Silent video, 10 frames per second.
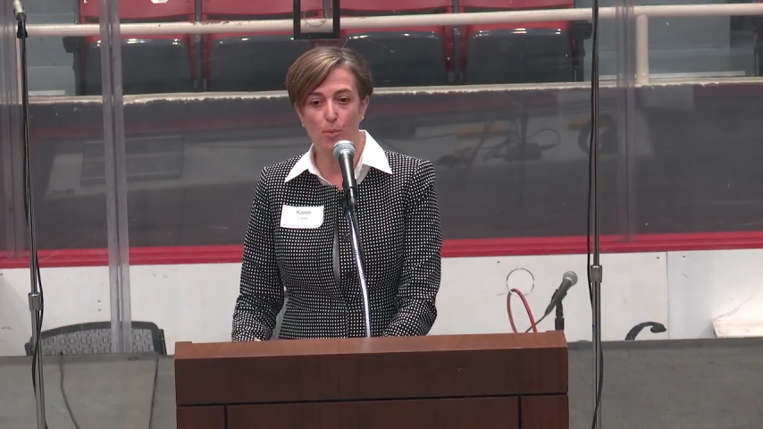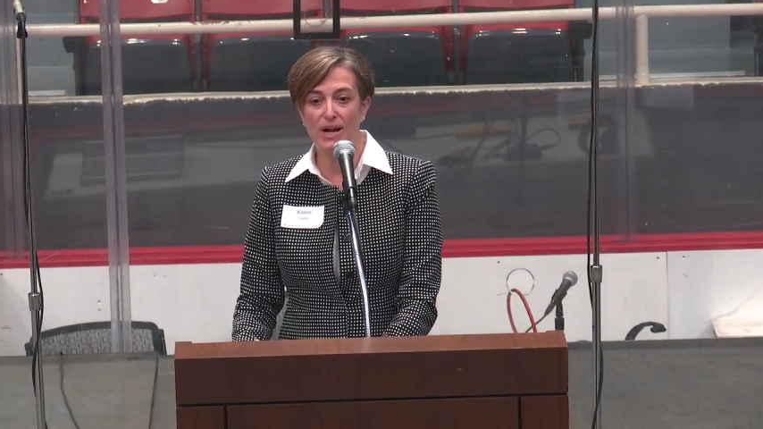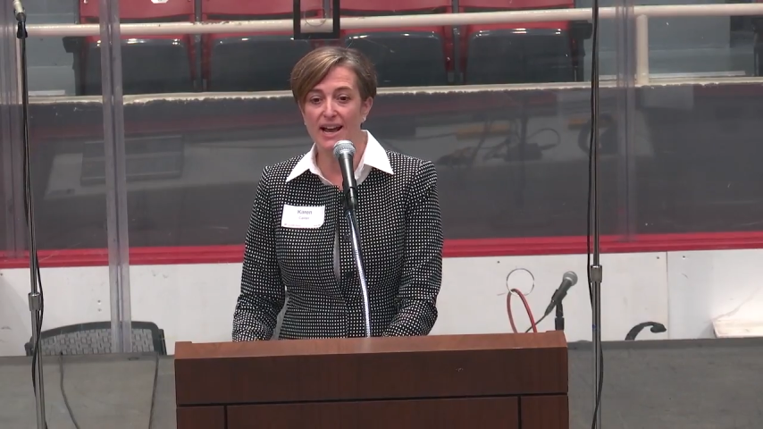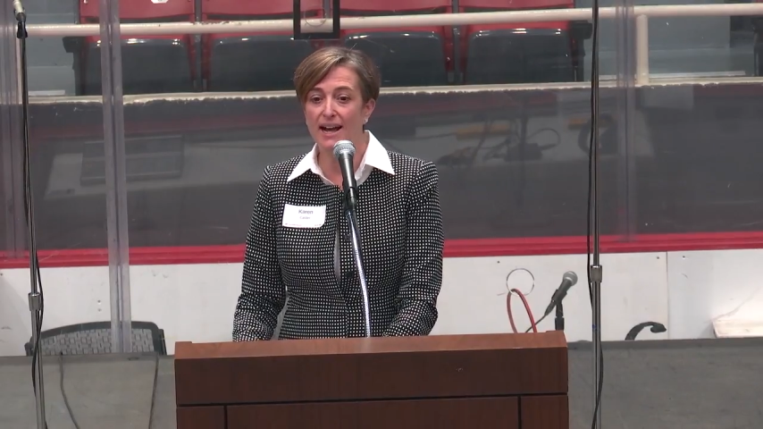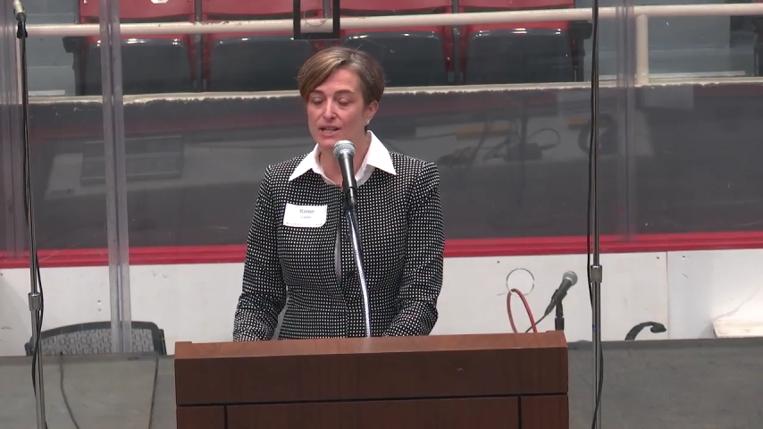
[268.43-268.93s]

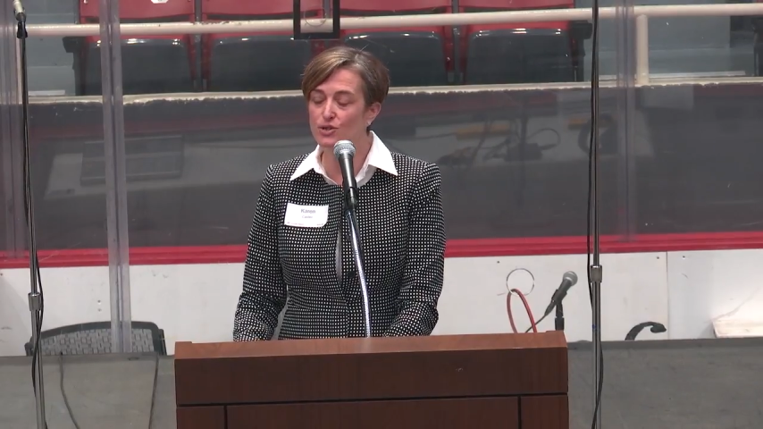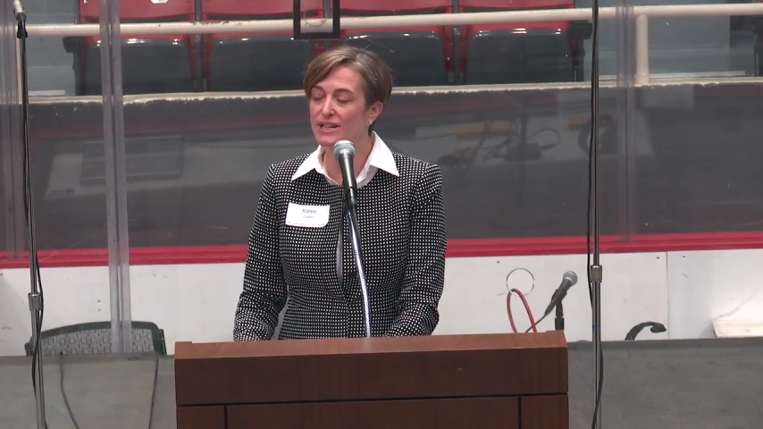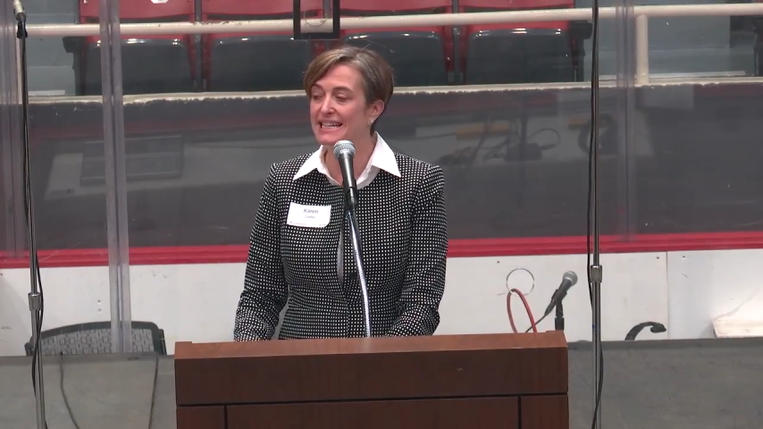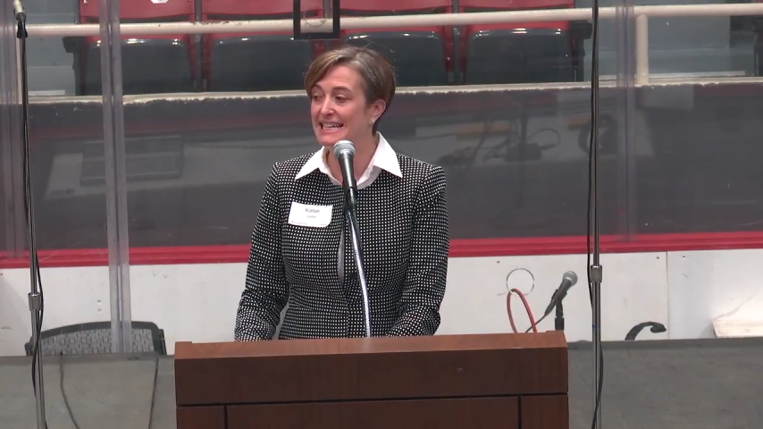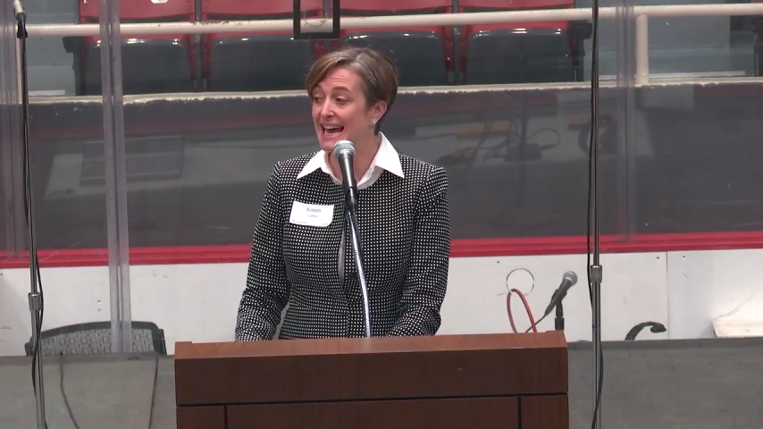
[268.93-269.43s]

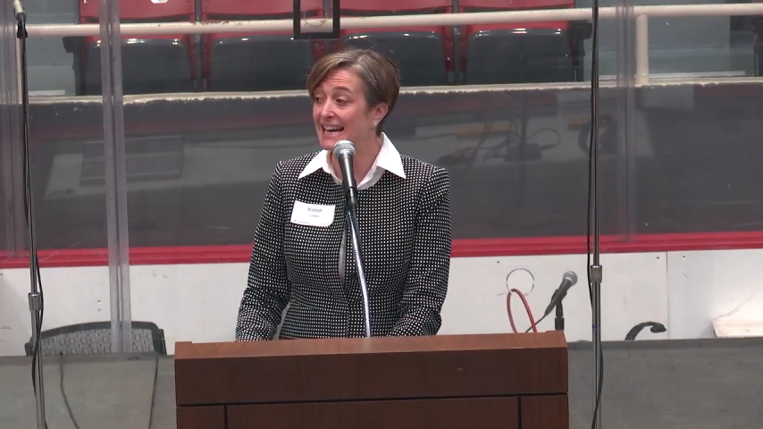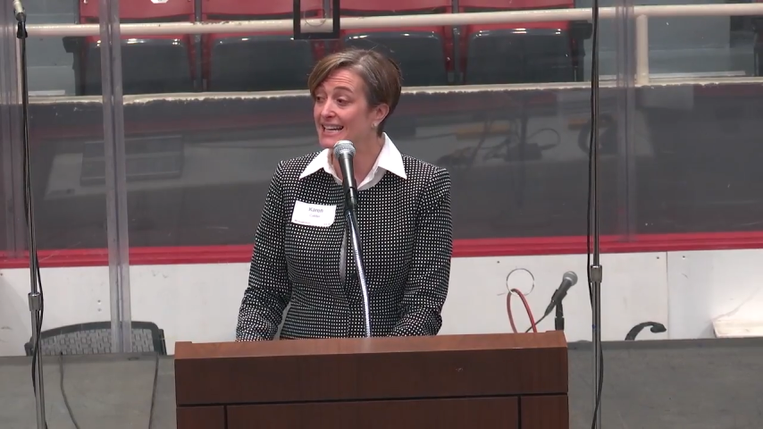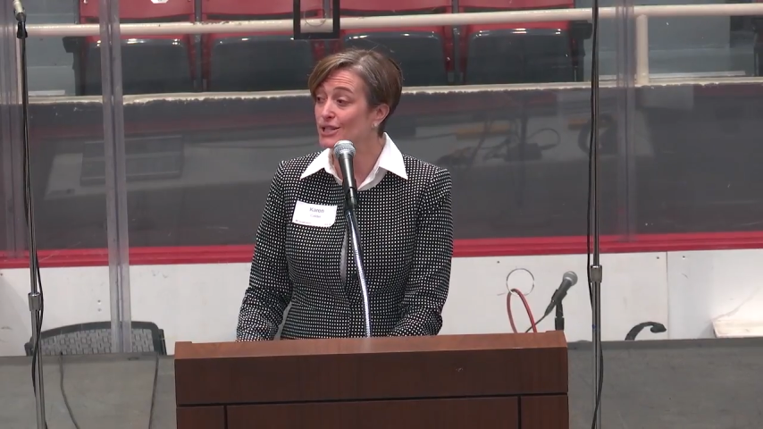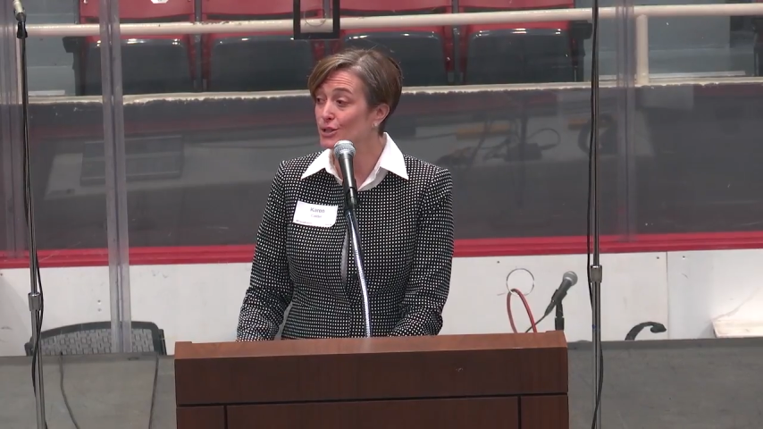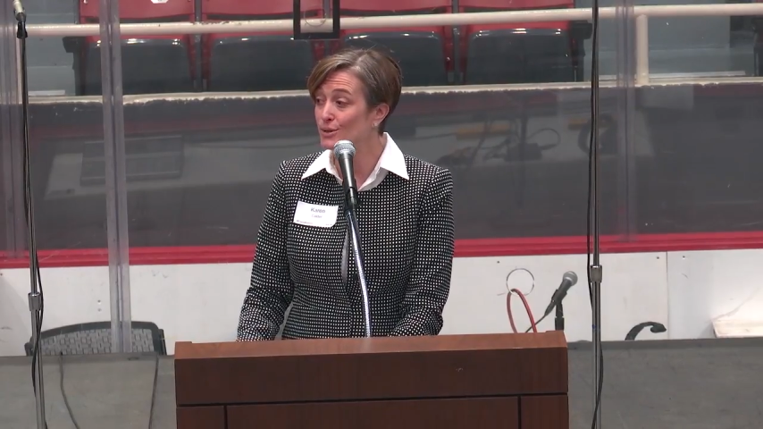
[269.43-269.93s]

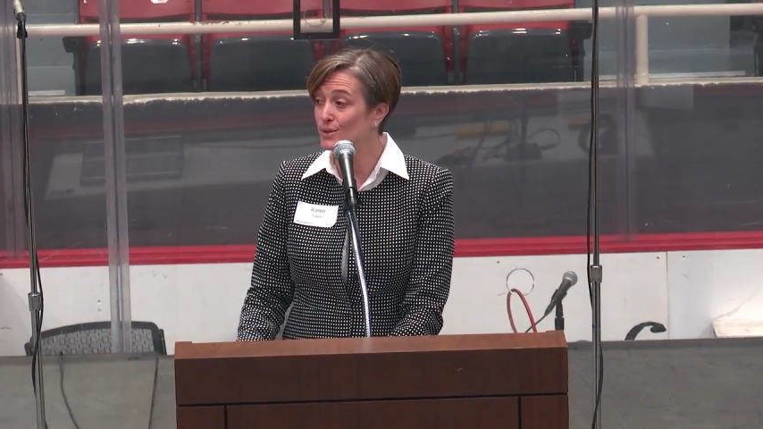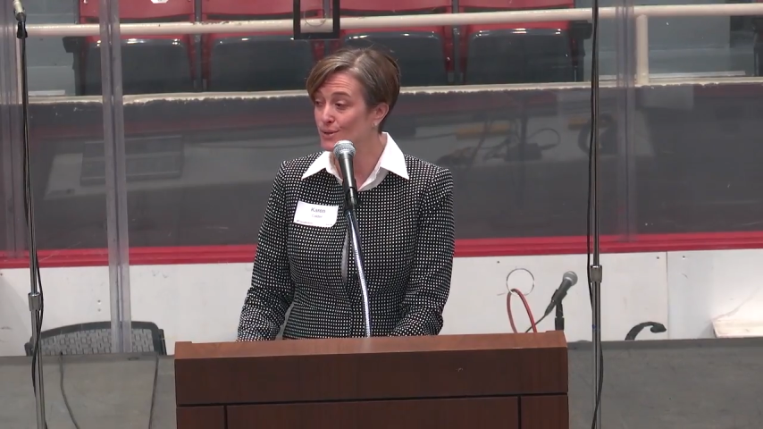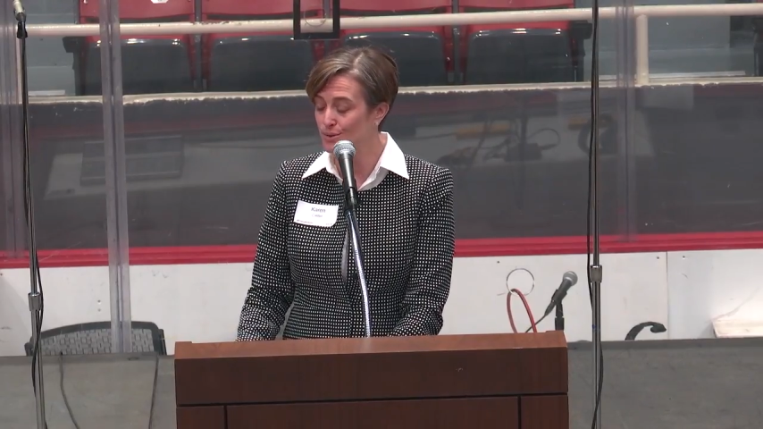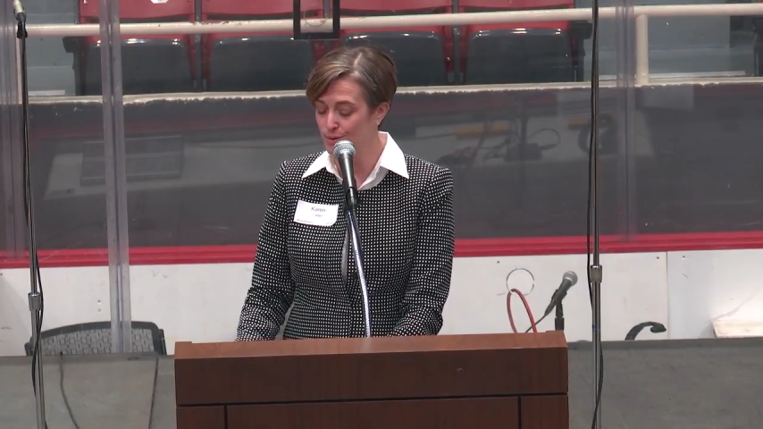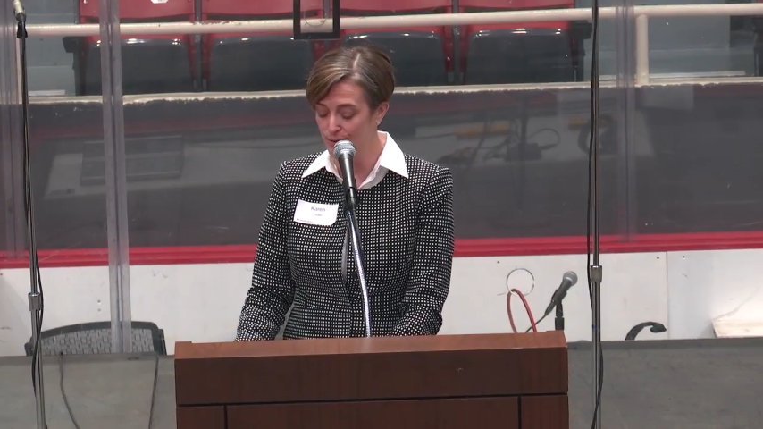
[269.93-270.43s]
192
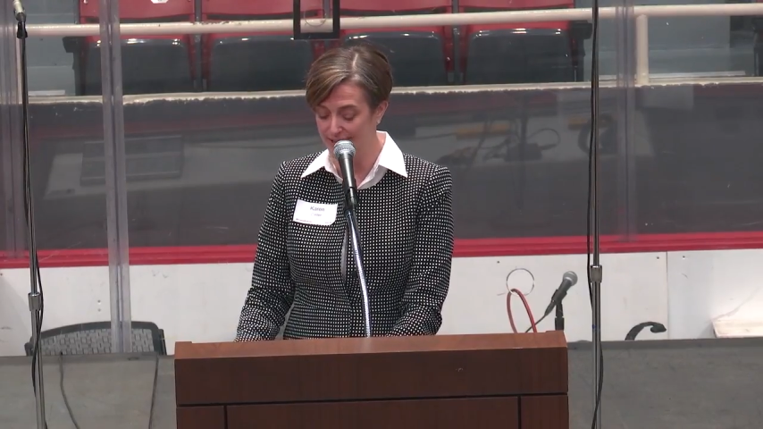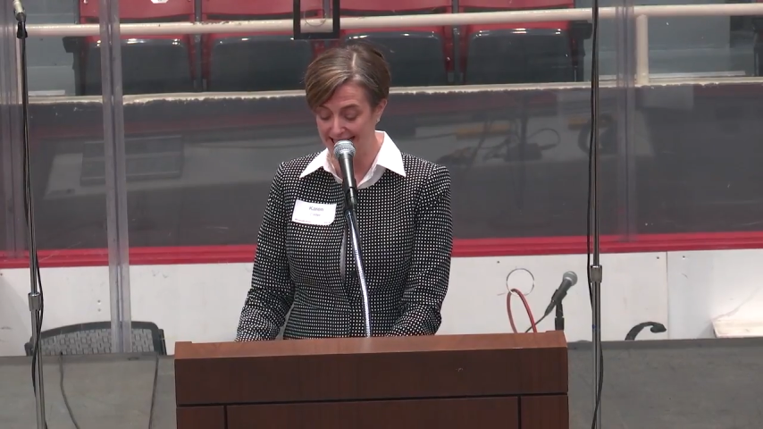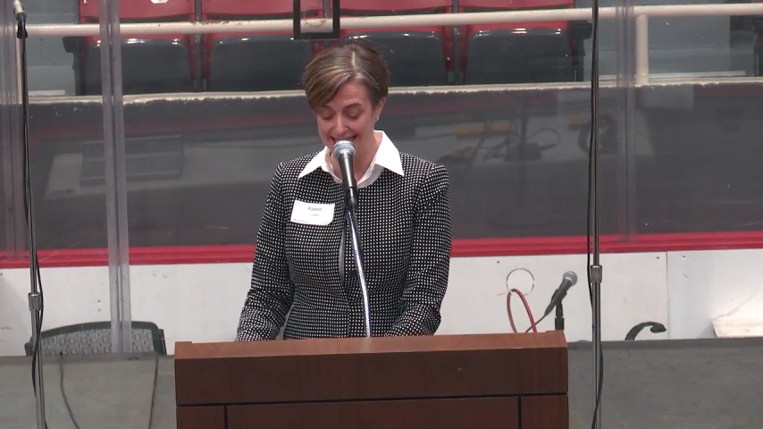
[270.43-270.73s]
schools